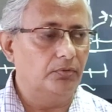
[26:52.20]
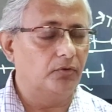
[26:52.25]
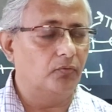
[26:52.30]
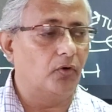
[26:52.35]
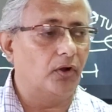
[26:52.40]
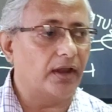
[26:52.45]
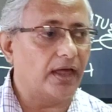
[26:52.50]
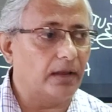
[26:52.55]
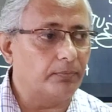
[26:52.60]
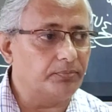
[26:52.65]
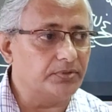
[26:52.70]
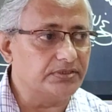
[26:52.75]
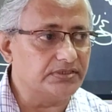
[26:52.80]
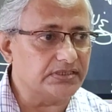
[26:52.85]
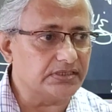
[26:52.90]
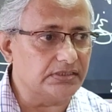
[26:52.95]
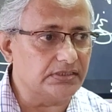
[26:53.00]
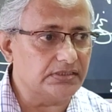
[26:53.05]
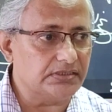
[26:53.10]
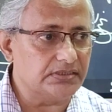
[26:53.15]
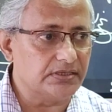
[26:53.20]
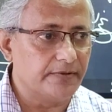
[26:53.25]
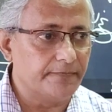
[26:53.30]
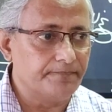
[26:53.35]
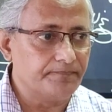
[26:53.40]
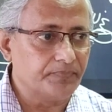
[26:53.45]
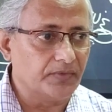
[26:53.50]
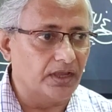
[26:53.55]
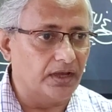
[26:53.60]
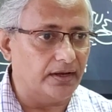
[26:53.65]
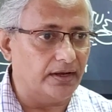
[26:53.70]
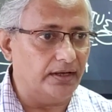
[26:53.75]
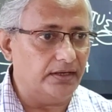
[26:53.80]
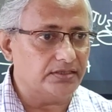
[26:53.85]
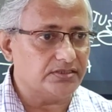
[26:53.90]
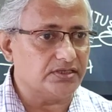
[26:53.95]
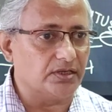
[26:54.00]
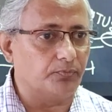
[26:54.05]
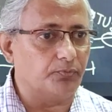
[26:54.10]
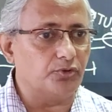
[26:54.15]
But what happens is,
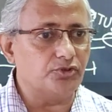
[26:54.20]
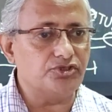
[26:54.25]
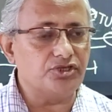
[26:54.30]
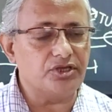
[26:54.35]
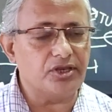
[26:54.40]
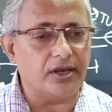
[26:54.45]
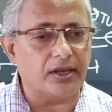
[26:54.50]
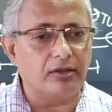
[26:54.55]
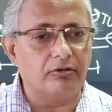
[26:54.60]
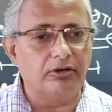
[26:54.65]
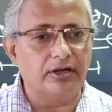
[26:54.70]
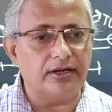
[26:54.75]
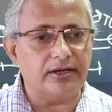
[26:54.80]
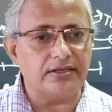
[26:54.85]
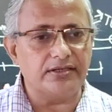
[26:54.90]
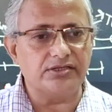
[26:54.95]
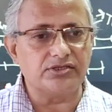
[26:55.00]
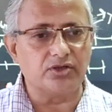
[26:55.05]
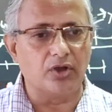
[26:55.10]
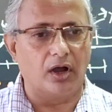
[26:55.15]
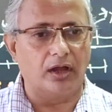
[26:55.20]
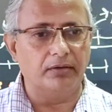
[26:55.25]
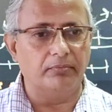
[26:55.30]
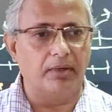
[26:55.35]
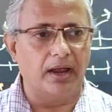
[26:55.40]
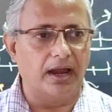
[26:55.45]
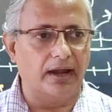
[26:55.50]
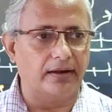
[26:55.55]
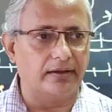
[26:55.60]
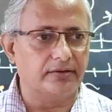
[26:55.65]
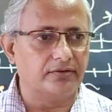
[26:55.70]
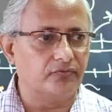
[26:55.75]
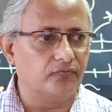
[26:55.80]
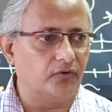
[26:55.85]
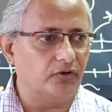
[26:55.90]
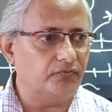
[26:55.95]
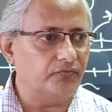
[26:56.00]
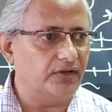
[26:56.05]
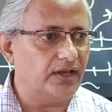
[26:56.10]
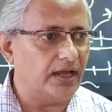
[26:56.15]
right, suppose the regulator is gone bad,
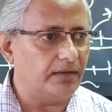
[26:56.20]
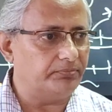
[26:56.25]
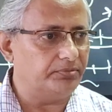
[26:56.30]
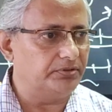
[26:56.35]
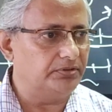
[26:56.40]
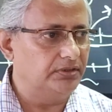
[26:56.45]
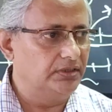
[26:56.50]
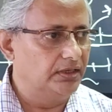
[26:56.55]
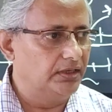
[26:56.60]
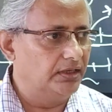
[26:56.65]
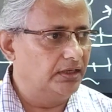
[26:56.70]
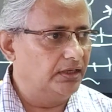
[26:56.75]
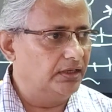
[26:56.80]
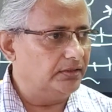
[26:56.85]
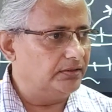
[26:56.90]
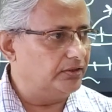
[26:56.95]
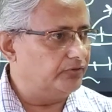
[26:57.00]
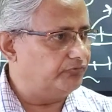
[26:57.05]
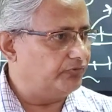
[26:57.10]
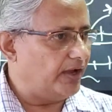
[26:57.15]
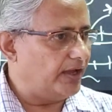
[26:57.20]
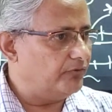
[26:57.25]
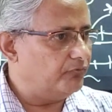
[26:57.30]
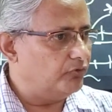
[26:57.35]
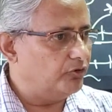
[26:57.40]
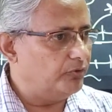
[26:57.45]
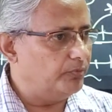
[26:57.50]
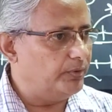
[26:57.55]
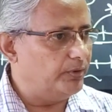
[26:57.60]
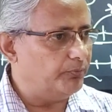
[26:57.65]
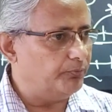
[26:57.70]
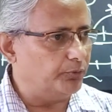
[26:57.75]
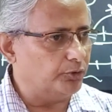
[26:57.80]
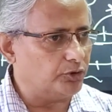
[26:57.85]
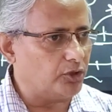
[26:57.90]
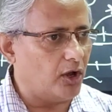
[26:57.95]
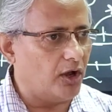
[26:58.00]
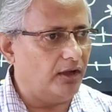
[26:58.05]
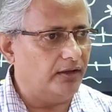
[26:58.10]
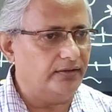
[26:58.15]
what will happen? The fan will be
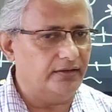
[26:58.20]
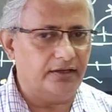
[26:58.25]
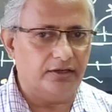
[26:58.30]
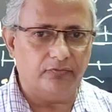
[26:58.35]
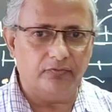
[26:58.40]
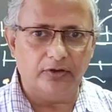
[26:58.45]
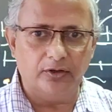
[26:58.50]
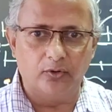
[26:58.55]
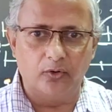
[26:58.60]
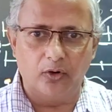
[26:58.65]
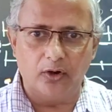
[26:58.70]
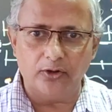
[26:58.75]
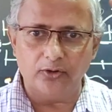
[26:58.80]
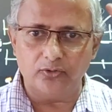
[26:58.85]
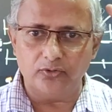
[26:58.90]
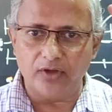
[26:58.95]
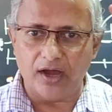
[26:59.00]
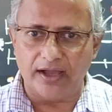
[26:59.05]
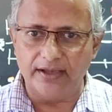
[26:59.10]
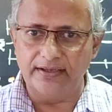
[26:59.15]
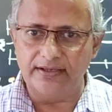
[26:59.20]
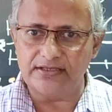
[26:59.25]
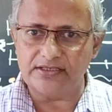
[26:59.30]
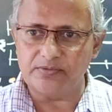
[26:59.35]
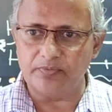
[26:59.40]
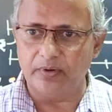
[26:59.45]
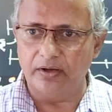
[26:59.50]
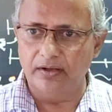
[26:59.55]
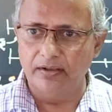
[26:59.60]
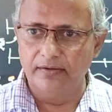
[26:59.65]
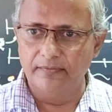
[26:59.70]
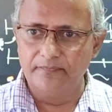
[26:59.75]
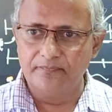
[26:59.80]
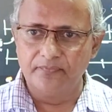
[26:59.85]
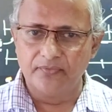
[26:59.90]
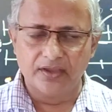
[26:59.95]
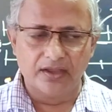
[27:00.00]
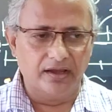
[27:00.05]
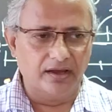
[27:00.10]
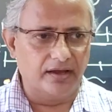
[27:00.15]
put on, it will go on to the highest speed,
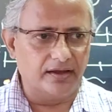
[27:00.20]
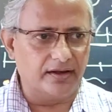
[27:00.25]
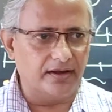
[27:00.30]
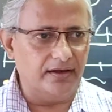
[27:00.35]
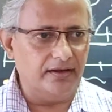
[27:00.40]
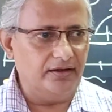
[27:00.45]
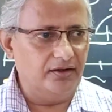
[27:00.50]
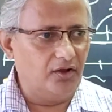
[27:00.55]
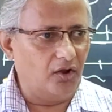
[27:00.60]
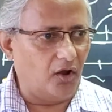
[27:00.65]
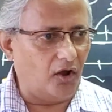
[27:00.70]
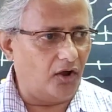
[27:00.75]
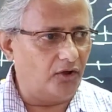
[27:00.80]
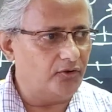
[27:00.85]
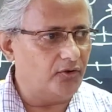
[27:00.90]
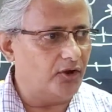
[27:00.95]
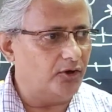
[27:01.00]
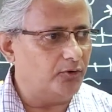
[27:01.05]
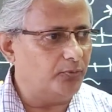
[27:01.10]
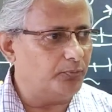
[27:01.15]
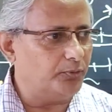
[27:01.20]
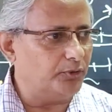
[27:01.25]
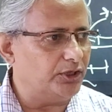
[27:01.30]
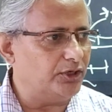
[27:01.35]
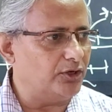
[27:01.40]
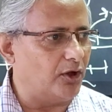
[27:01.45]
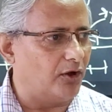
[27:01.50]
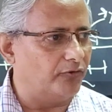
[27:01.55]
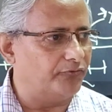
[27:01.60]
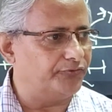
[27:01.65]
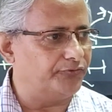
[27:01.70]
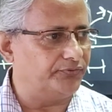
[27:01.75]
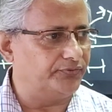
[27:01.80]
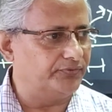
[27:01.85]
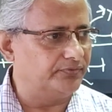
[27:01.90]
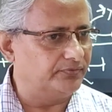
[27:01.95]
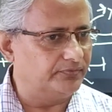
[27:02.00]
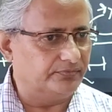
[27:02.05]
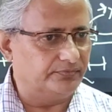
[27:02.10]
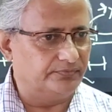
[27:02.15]
right? Or you have it off.
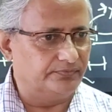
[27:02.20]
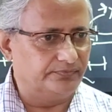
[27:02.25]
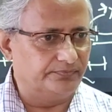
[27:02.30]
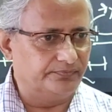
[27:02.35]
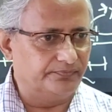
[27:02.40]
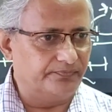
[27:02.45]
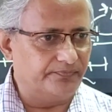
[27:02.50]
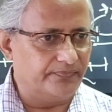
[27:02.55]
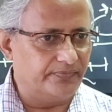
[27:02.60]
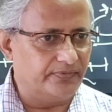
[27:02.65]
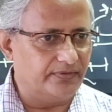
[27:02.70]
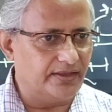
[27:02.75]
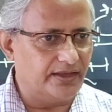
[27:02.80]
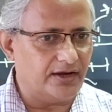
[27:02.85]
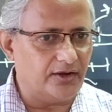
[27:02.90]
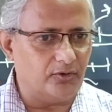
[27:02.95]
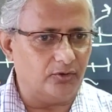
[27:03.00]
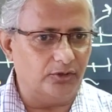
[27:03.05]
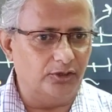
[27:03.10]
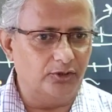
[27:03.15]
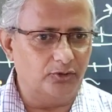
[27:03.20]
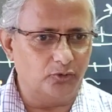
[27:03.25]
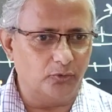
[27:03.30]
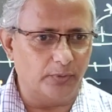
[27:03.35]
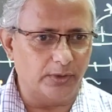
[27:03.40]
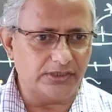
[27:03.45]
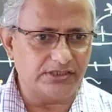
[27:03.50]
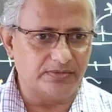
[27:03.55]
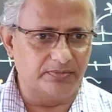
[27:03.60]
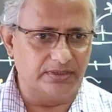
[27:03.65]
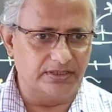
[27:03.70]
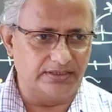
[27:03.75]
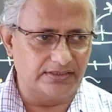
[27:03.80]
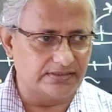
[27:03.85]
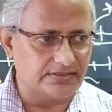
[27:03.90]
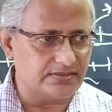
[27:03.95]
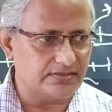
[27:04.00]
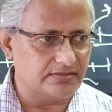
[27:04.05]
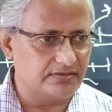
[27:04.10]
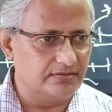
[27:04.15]
There are only two
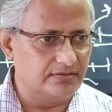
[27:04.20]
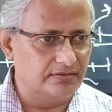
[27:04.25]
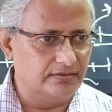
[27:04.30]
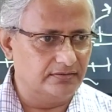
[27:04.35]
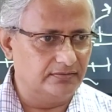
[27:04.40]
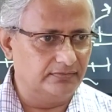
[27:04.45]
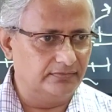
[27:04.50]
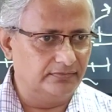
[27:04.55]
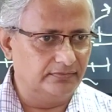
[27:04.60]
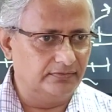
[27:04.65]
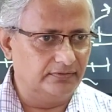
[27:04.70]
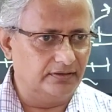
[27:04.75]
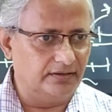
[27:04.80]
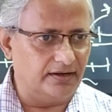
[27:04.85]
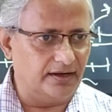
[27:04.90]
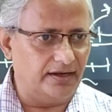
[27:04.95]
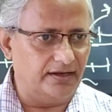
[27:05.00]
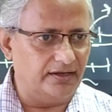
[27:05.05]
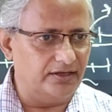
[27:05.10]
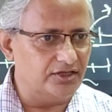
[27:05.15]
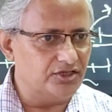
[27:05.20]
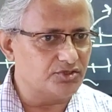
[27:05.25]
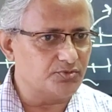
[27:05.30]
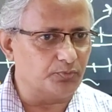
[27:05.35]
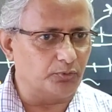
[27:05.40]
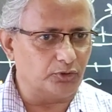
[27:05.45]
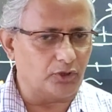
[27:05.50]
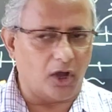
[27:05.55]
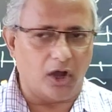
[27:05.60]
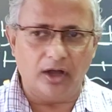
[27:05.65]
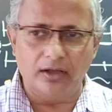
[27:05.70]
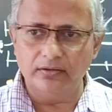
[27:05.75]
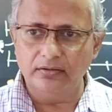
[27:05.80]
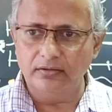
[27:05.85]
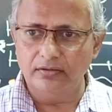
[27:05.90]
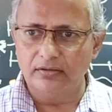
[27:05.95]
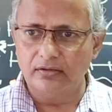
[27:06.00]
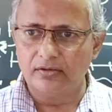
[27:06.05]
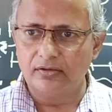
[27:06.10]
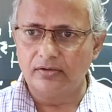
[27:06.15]
possibilities, right? It is put
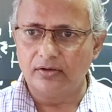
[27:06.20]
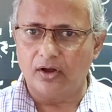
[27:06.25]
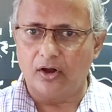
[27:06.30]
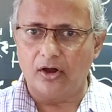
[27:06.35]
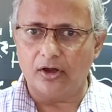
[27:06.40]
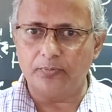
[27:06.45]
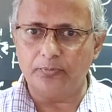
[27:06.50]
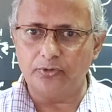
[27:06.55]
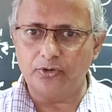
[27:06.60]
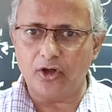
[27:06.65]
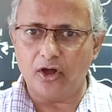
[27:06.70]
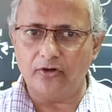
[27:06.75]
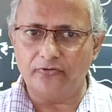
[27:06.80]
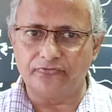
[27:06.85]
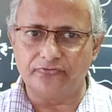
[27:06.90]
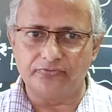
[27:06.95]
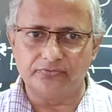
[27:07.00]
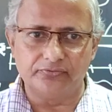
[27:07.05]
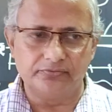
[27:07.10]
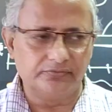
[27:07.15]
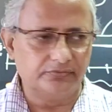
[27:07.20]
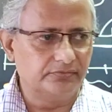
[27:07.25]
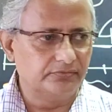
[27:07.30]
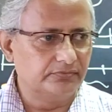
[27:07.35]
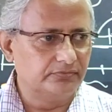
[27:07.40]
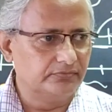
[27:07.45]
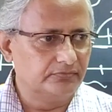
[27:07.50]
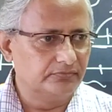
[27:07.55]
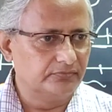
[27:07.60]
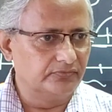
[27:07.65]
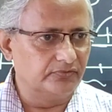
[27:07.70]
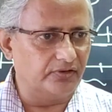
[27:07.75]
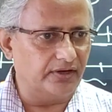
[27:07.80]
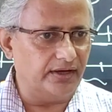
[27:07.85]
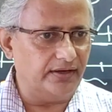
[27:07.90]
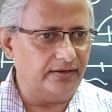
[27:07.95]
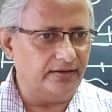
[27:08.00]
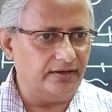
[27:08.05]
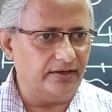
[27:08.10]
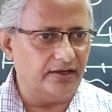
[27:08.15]
on or put off,
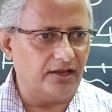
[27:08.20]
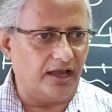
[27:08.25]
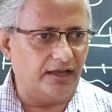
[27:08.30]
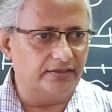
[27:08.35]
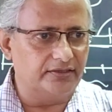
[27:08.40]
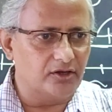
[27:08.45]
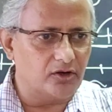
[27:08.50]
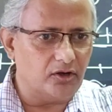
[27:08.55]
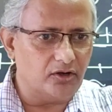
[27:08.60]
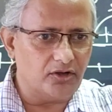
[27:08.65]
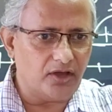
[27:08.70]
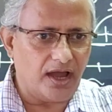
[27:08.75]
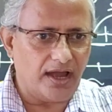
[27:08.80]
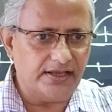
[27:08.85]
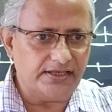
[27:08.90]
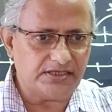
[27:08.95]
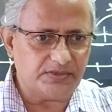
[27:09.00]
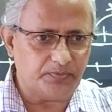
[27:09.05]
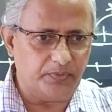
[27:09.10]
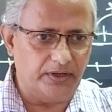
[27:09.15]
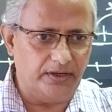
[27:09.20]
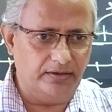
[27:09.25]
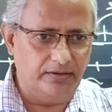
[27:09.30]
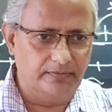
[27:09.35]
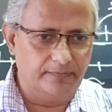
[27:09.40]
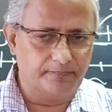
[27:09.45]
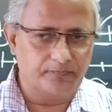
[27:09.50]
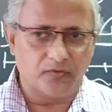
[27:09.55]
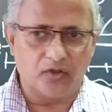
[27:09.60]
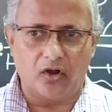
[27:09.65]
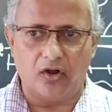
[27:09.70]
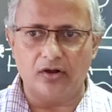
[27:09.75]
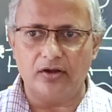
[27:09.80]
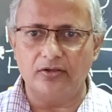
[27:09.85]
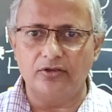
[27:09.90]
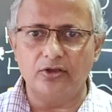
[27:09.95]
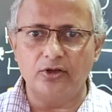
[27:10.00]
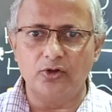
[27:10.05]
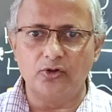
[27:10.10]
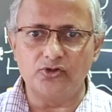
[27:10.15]
right? Either on a high speed or
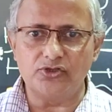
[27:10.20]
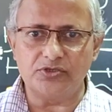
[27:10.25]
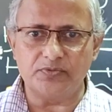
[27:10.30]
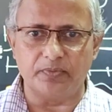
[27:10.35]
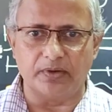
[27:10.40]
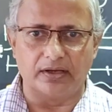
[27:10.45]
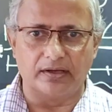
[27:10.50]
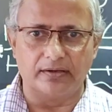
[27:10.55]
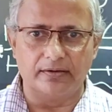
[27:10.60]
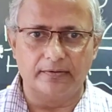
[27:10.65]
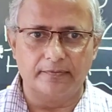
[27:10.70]
on the low speed.